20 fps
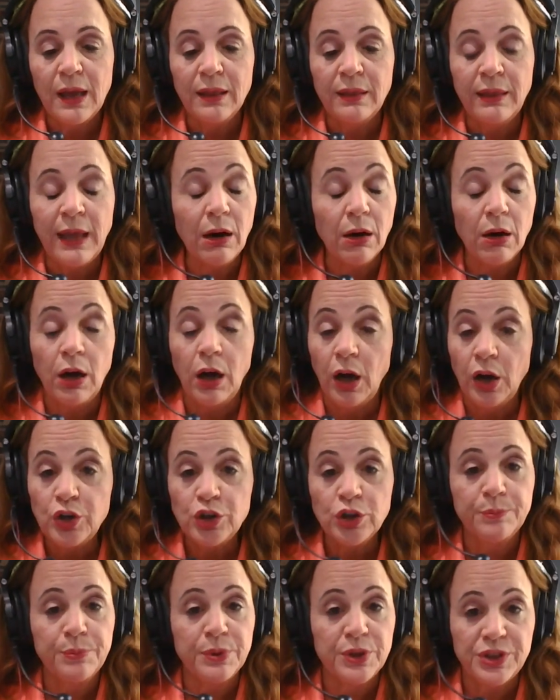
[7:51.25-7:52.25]
They are
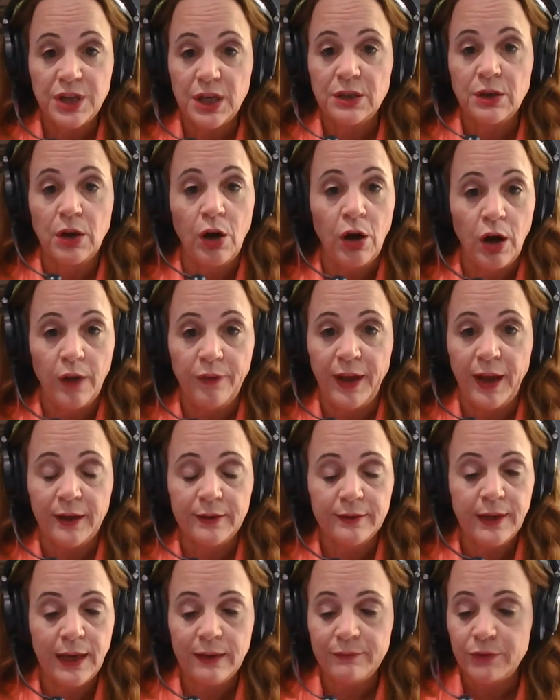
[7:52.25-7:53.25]
100% on
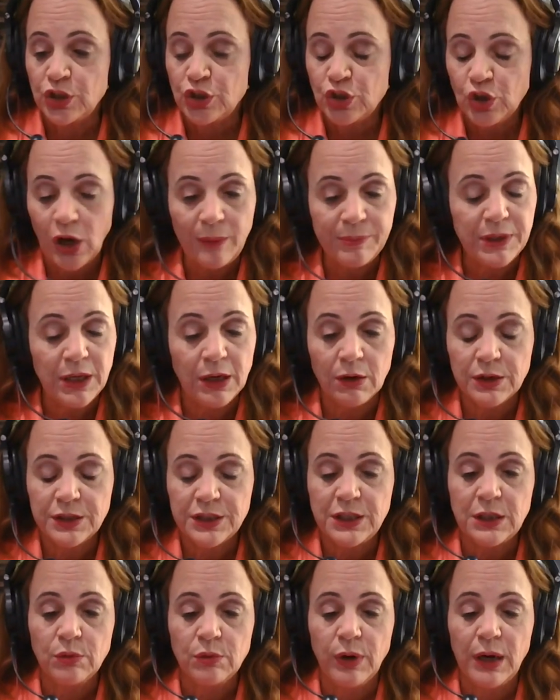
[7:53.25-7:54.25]
that. They have a job
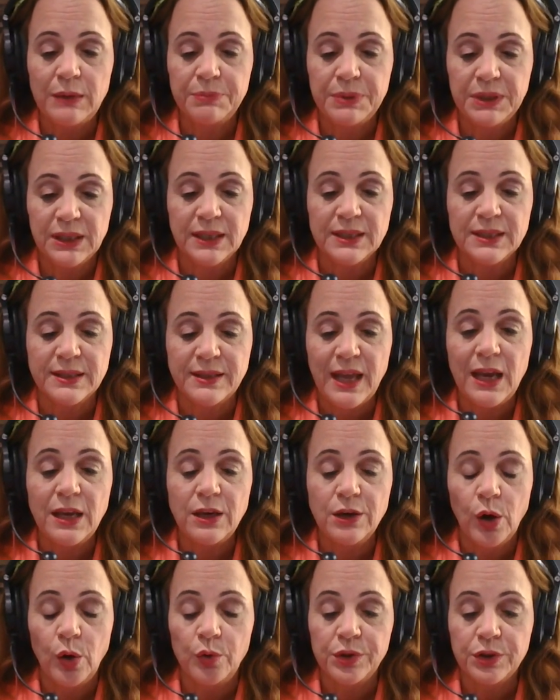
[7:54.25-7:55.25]
guarantee rate because they
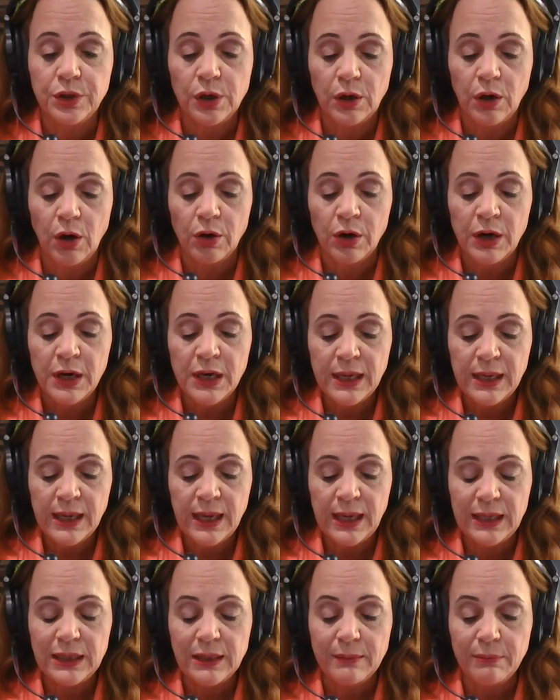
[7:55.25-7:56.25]
know they are
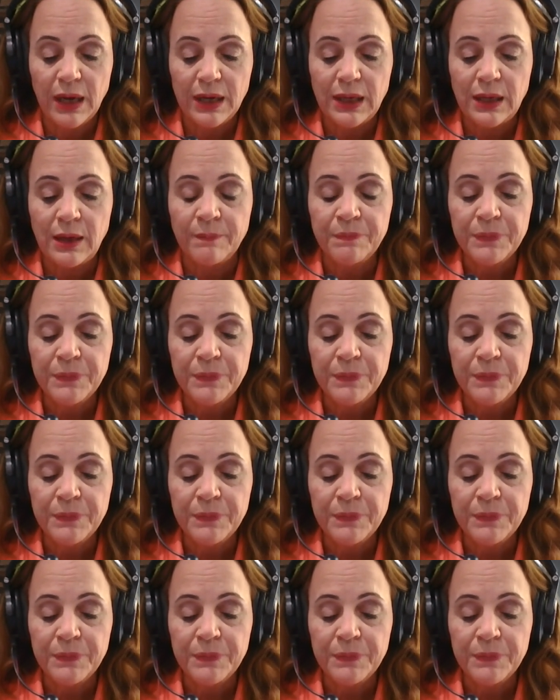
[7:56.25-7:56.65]
hitting the money